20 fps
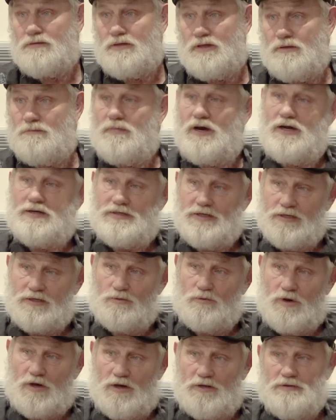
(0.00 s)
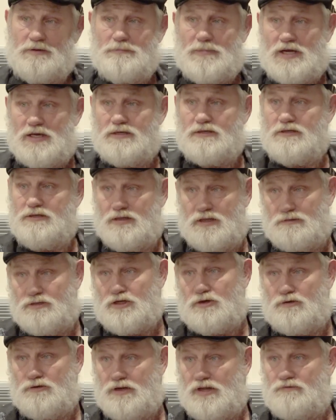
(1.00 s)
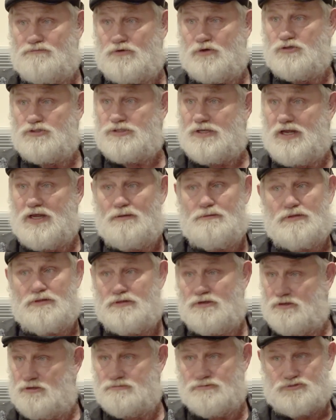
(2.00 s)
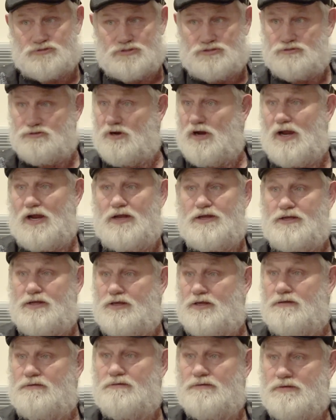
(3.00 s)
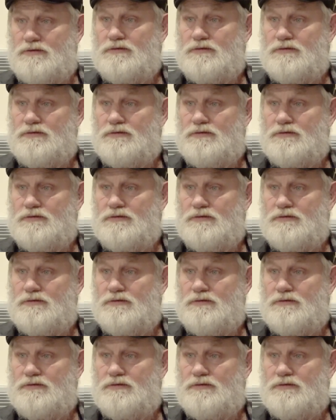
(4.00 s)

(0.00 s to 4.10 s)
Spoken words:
It might take a while. They might get turned down first time. Try again.